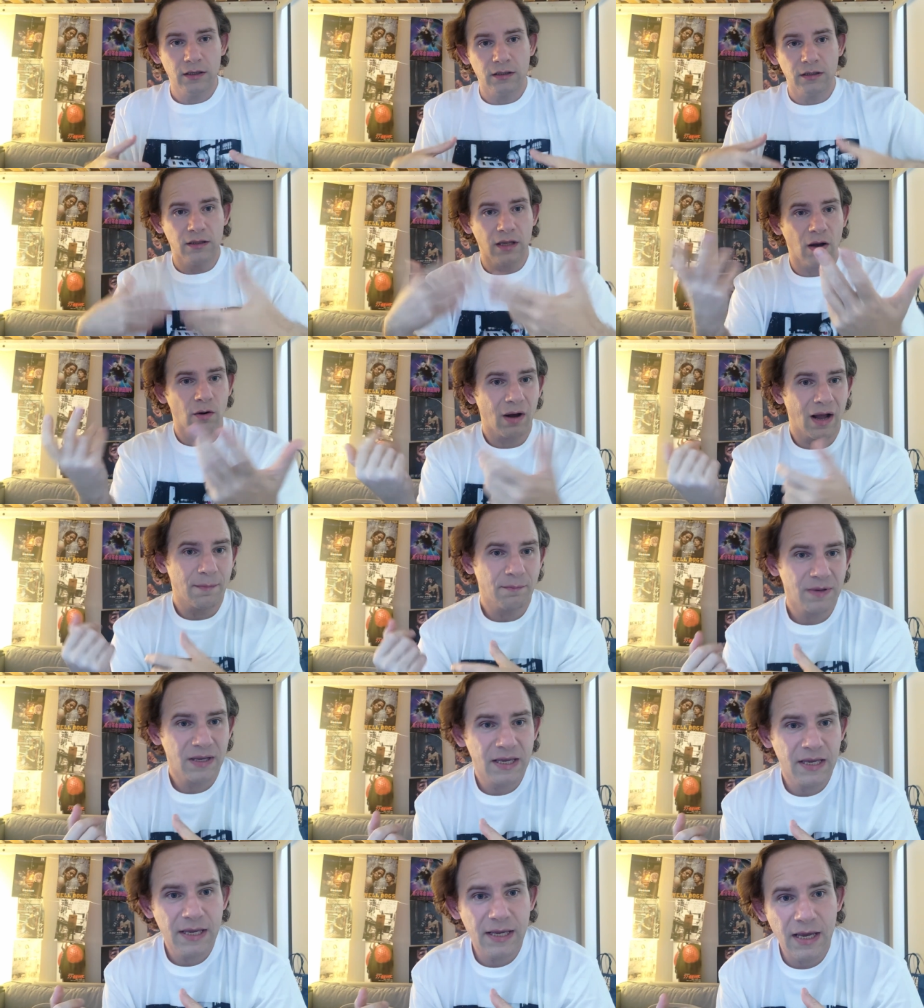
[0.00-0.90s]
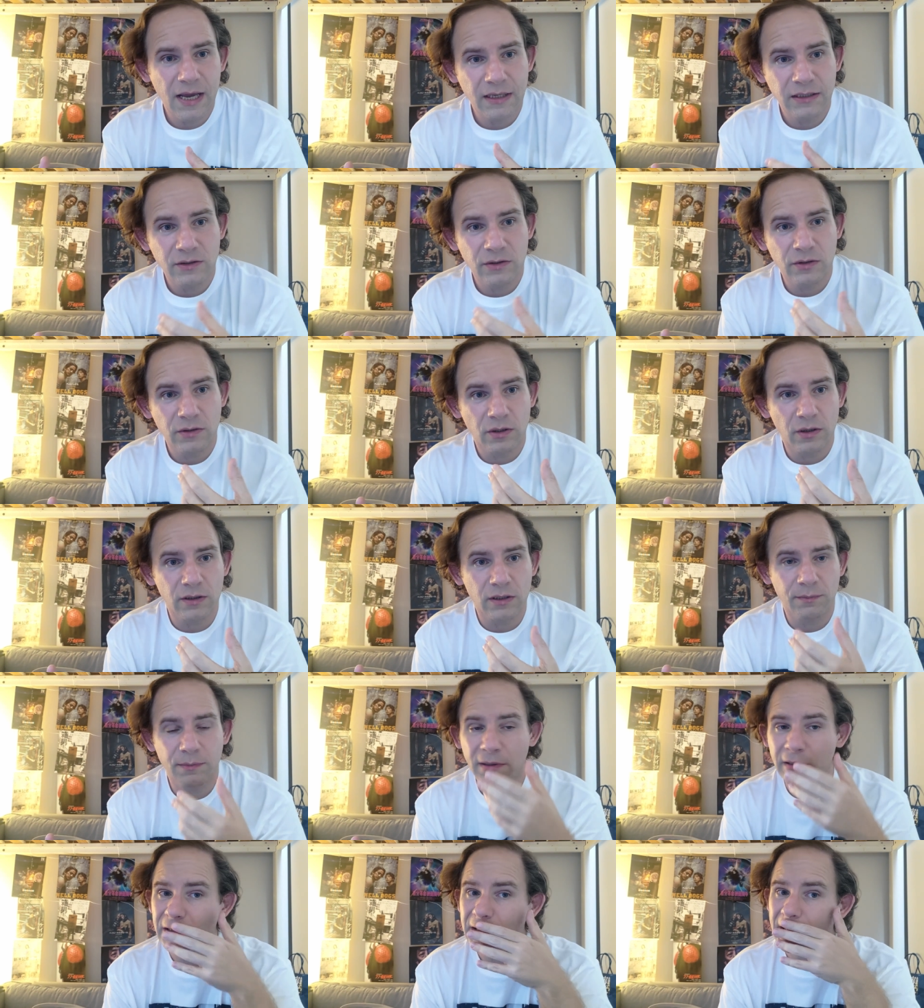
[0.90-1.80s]
now I'm here to talk
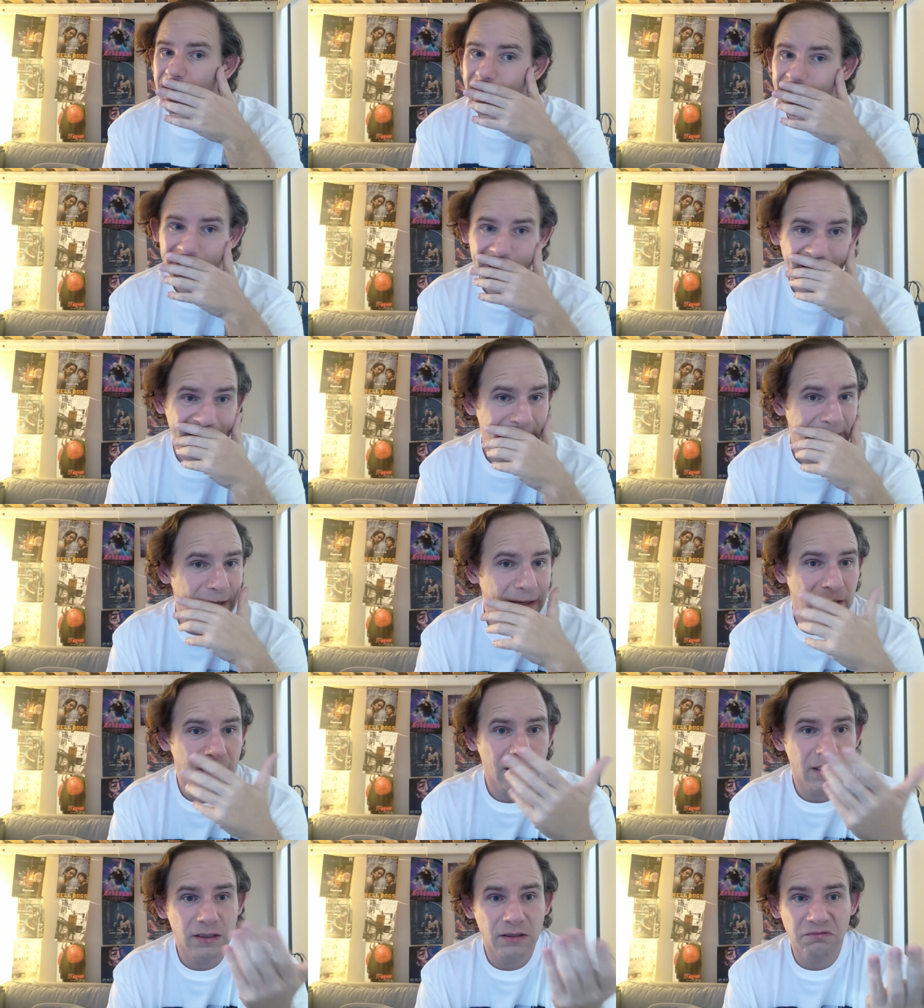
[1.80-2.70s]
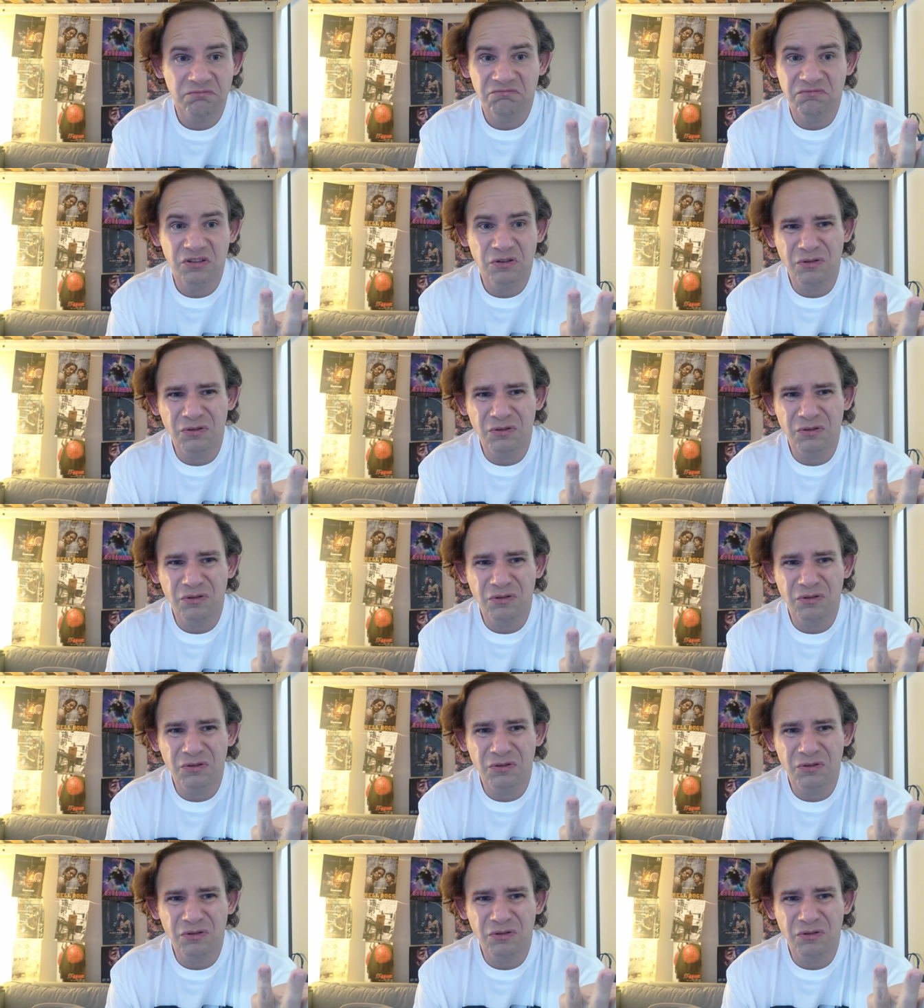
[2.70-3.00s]
about things that um,